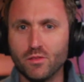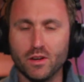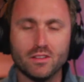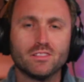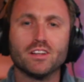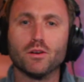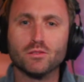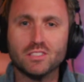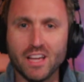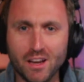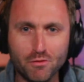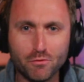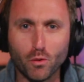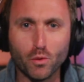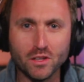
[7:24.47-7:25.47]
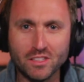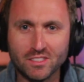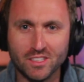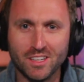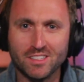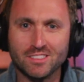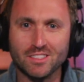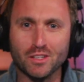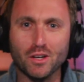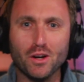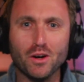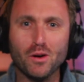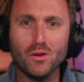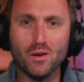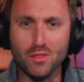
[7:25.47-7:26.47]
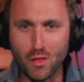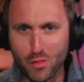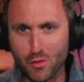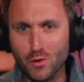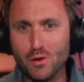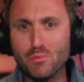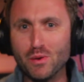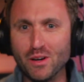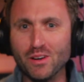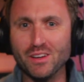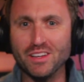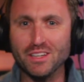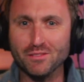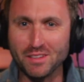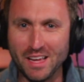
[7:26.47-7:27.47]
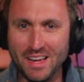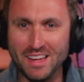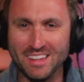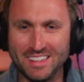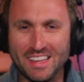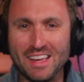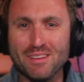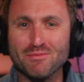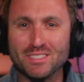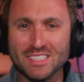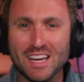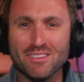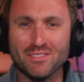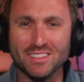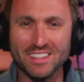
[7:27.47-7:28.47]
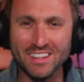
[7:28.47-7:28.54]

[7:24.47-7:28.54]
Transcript: what, you know, 10:46 to go in the third period of game 7.